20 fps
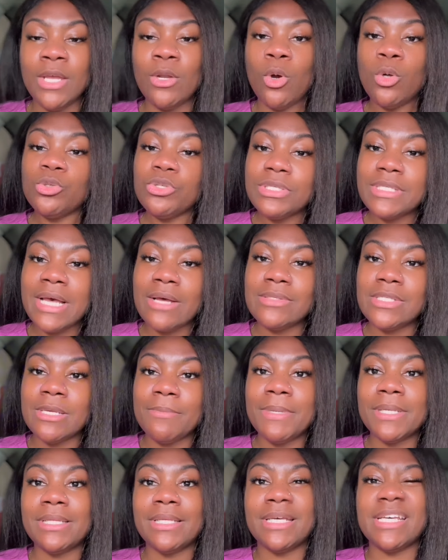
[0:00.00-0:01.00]
ultrasound
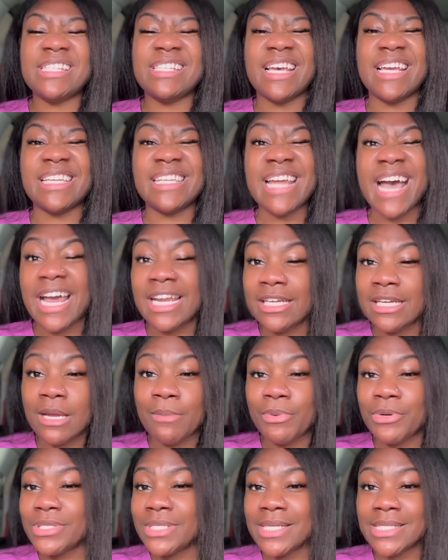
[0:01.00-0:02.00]
typically is like
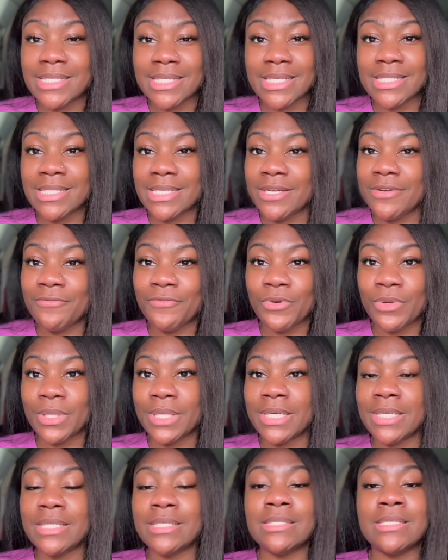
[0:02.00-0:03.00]
99% sensitive for
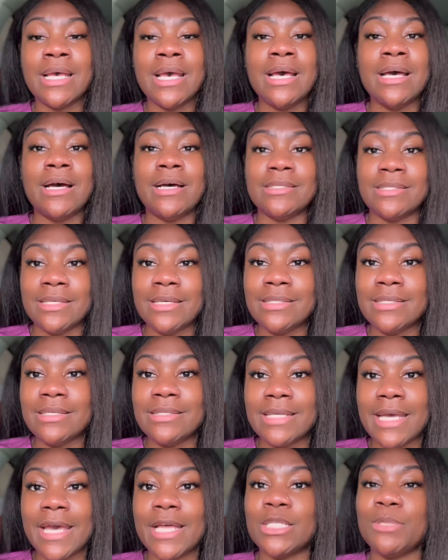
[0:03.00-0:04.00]
these. A CT
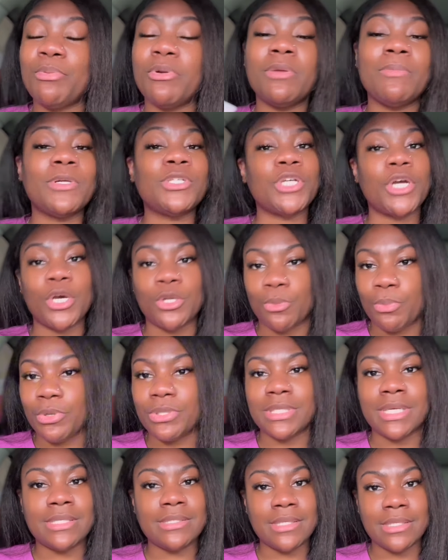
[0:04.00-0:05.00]
scan is pretty much
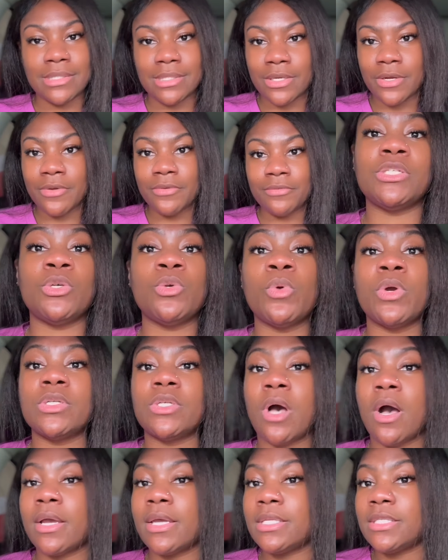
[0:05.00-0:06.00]
100% sensitive. If you are
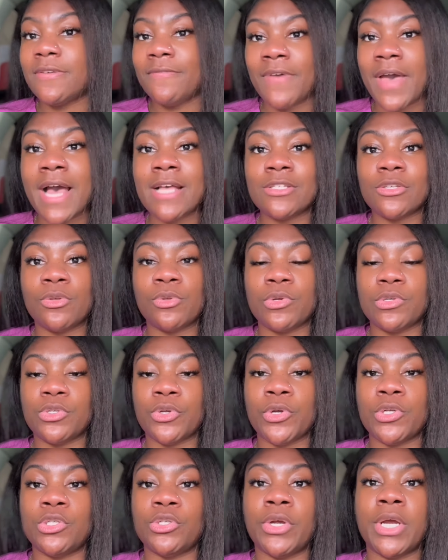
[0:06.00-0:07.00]
talking to vascular
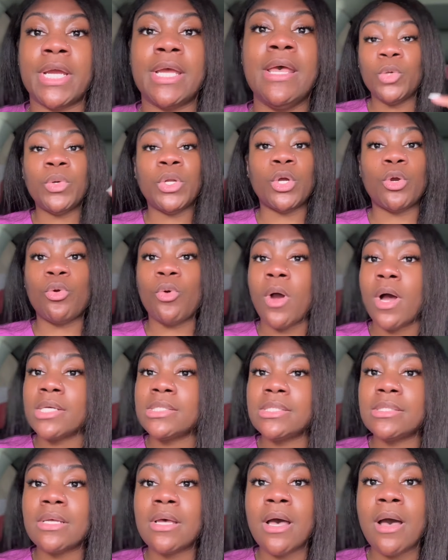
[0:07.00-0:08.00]
surgery, you want to
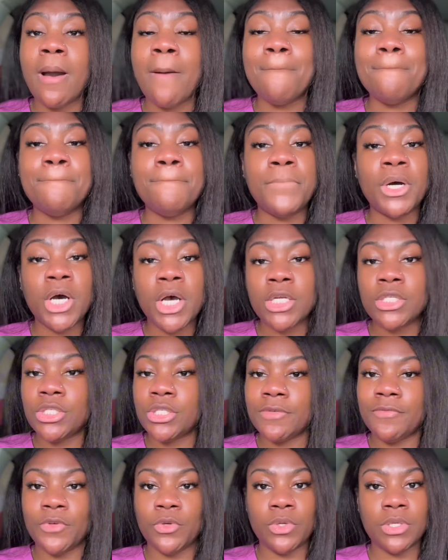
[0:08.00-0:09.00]
cross a bunch
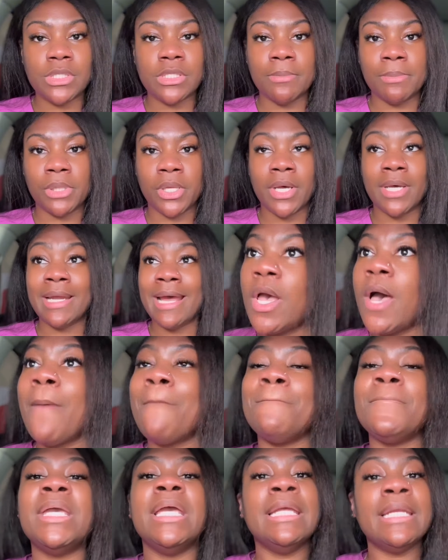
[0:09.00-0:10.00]
of units of blood,
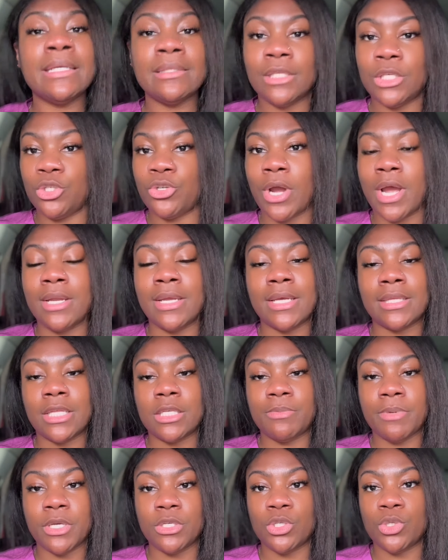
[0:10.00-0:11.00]
immediately trying to get
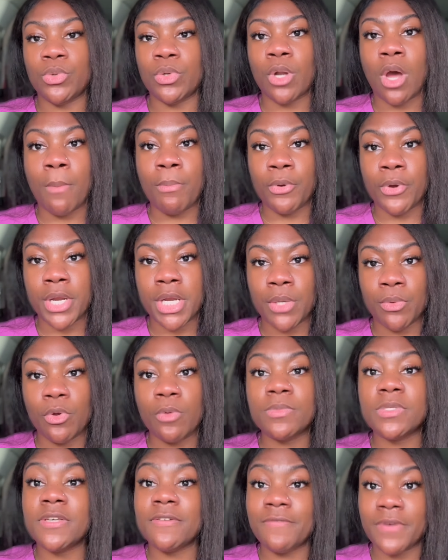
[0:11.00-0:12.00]
this patient to an operating
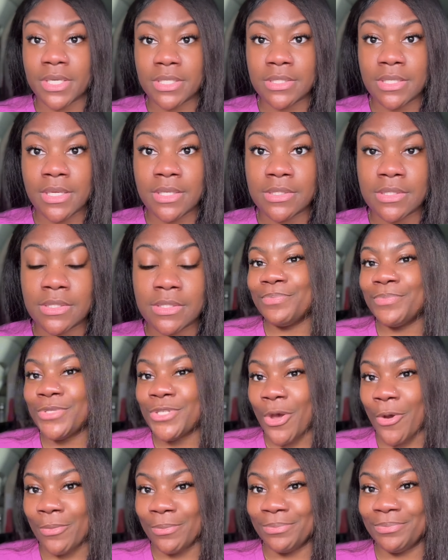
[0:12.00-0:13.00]
room to fix this.
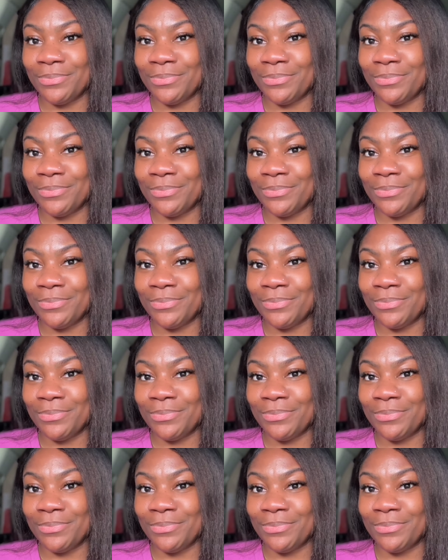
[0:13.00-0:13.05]
So